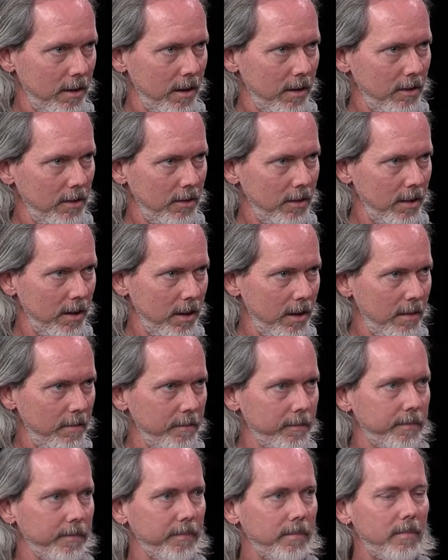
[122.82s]
that you need,
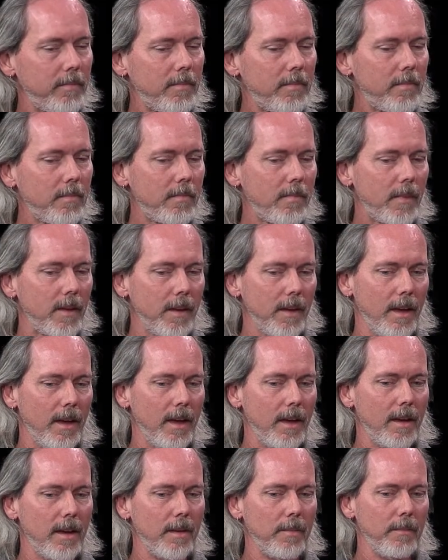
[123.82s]

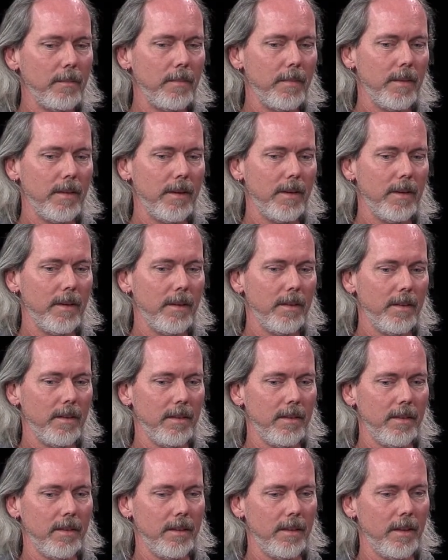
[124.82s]

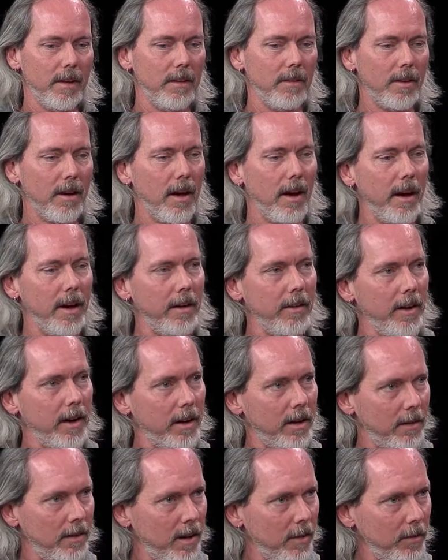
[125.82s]
the entire
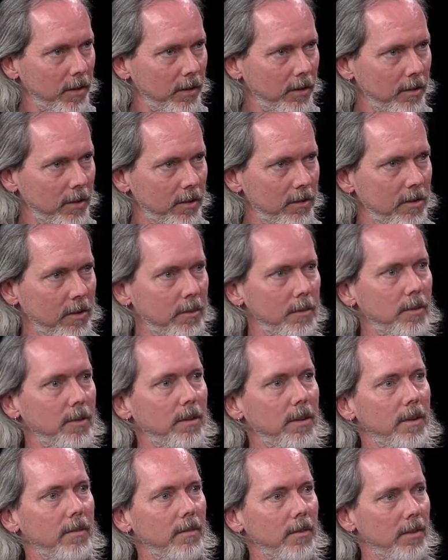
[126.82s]
economic system
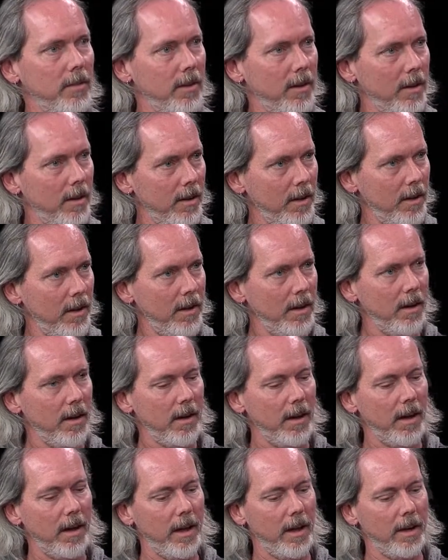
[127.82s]
shifts.
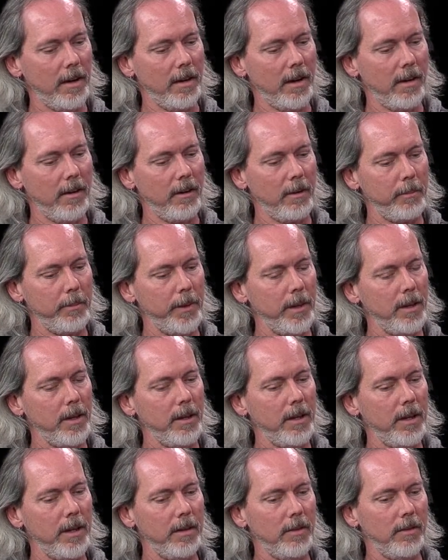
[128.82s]
And our
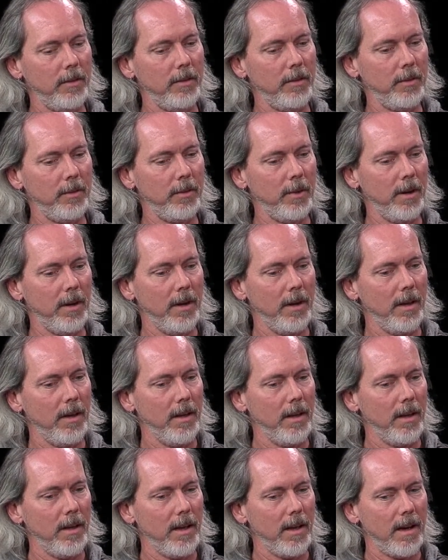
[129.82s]
ability to
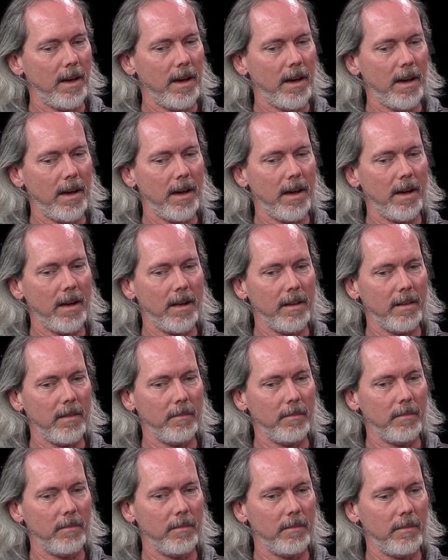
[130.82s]

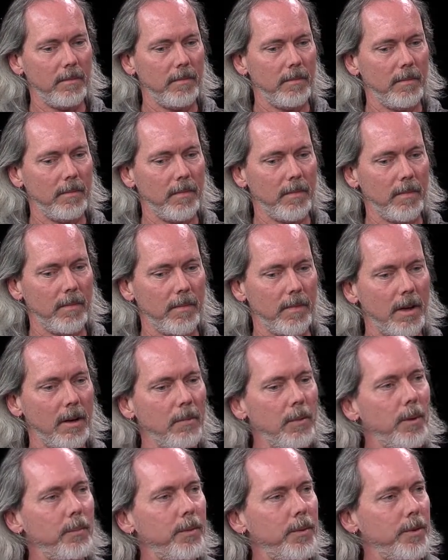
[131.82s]

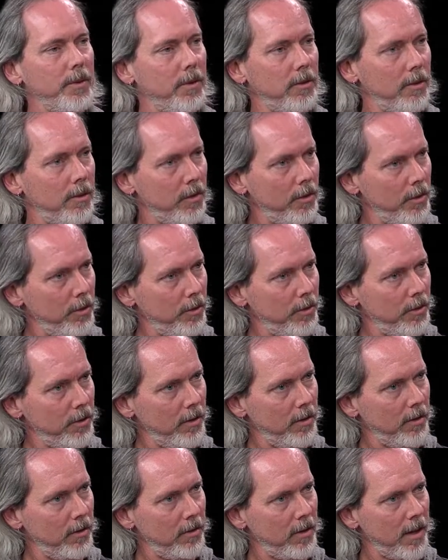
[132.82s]
come up with the
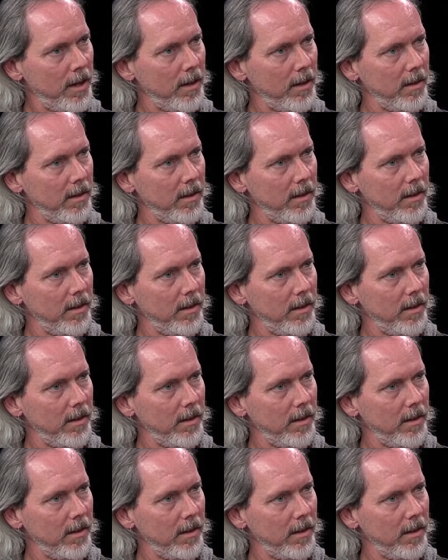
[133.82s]
solutions that